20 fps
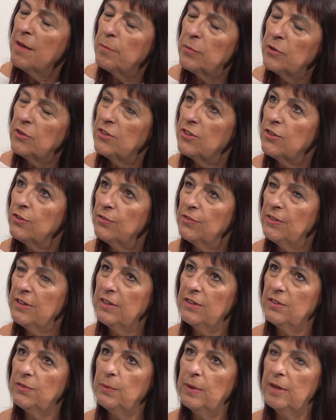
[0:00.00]
But it's
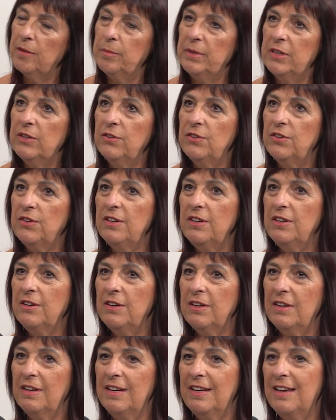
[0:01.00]
lovely as well because
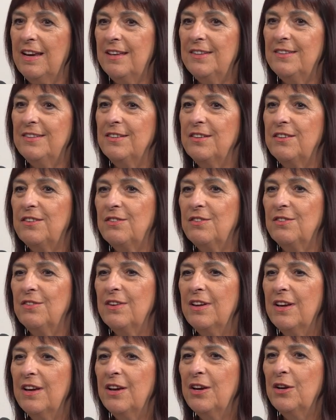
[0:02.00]
in essence,
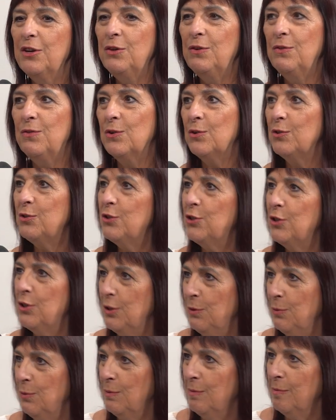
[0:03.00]
you've got
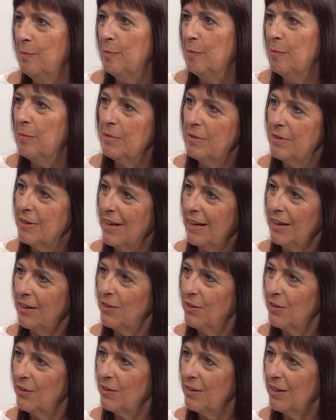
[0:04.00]
two
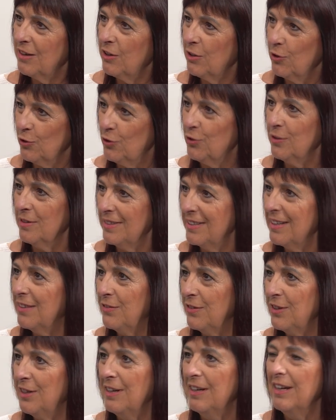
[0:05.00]
cushions,
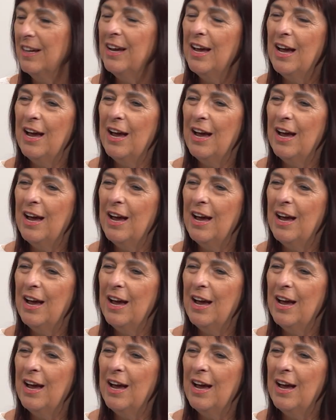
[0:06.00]
haven't you?